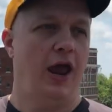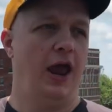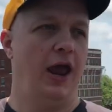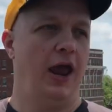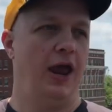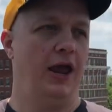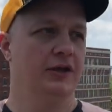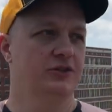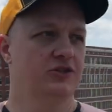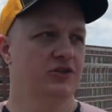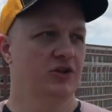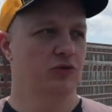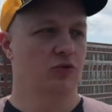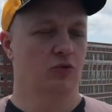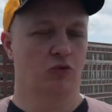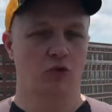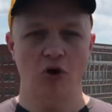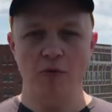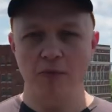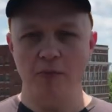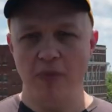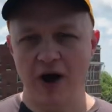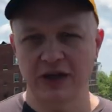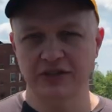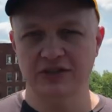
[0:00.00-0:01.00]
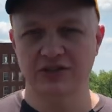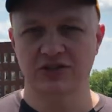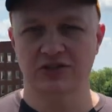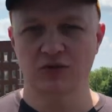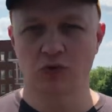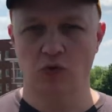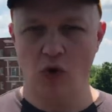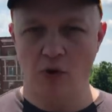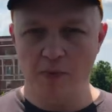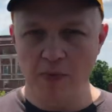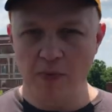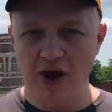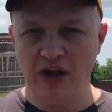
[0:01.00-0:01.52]
And so the robots,
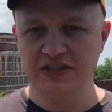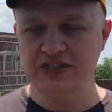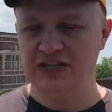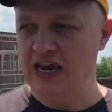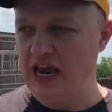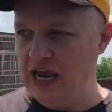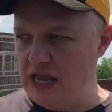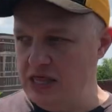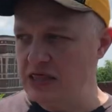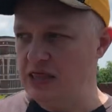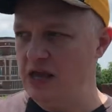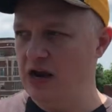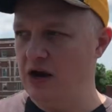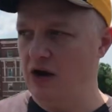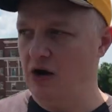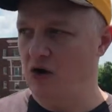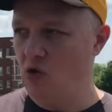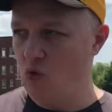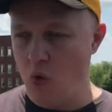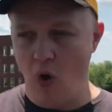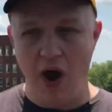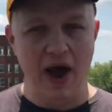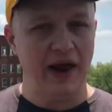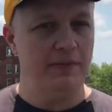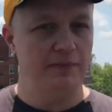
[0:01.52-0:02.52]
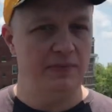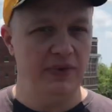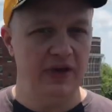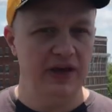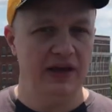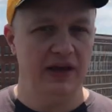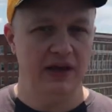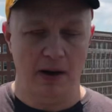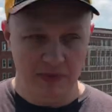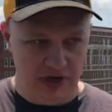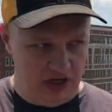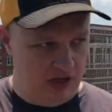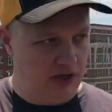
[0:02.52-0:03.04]
the robots in there quite a
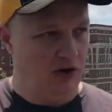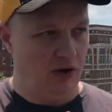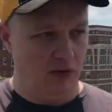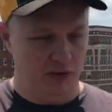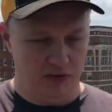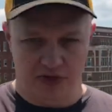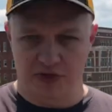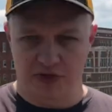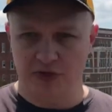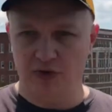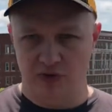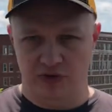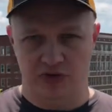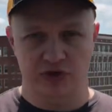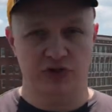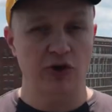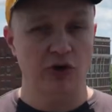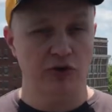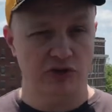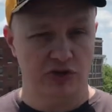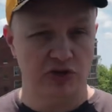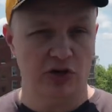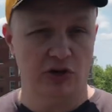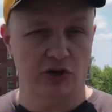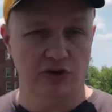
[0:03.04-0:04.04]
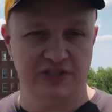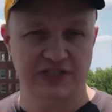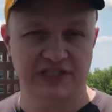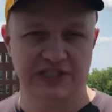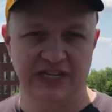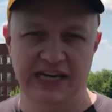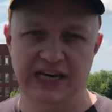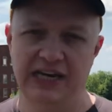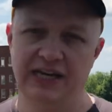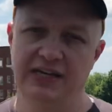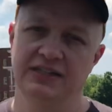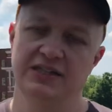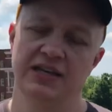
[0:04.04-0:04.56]
bit. I mean, you know, through through certain
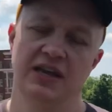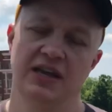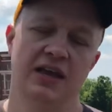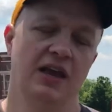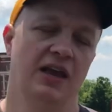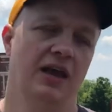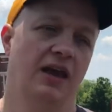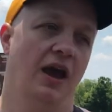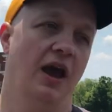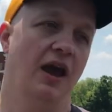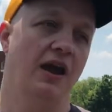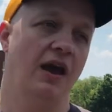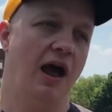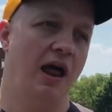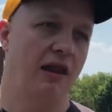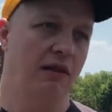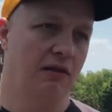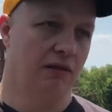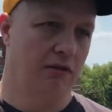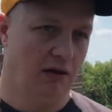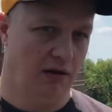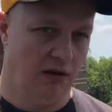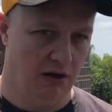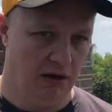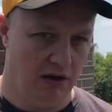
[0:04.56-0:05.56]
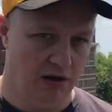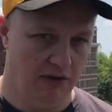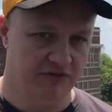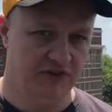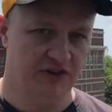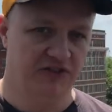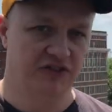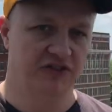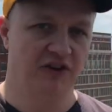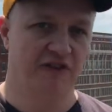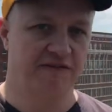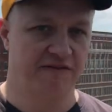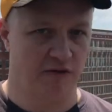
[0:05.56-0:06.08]
scenes, and I
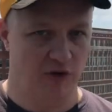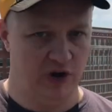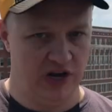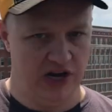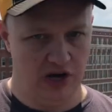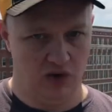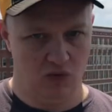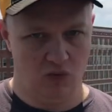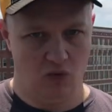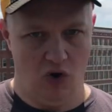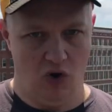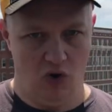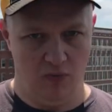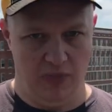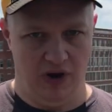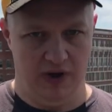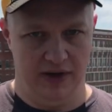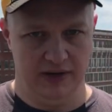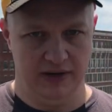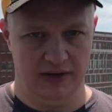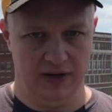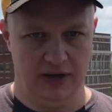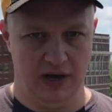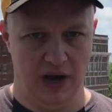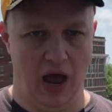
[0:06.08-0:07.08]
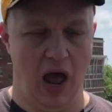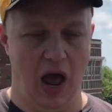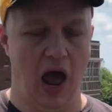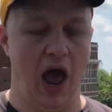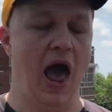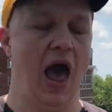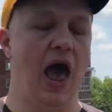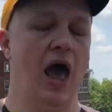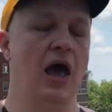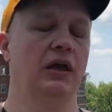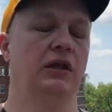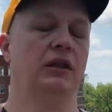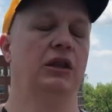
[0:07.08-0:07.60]
loved the freaking robot.
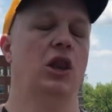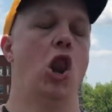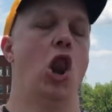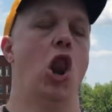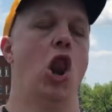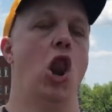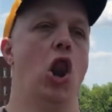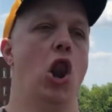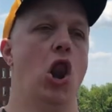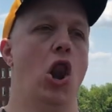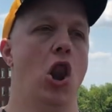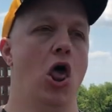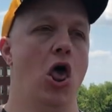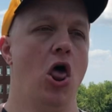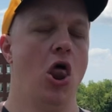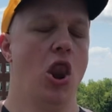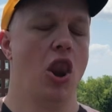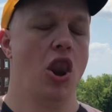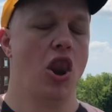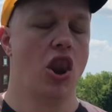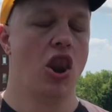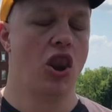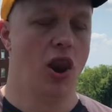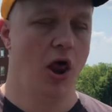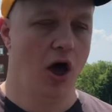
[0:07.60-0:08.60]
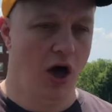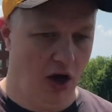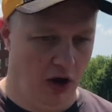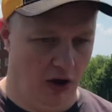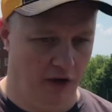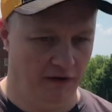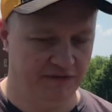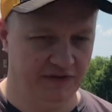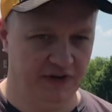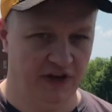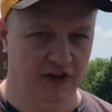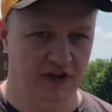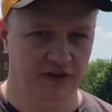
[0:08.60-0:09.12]
I
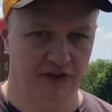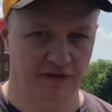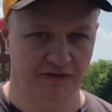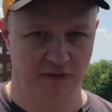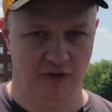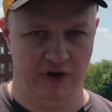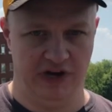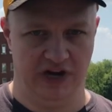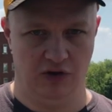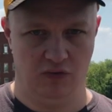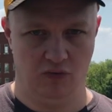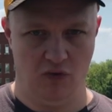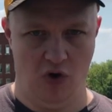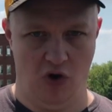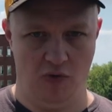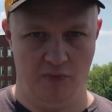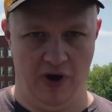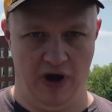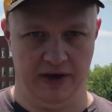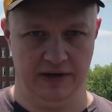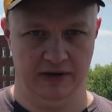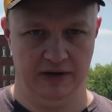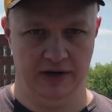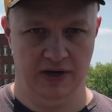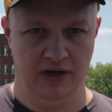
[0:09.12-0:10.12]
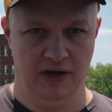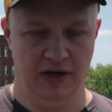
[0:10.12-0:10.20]
loved the freaking robot.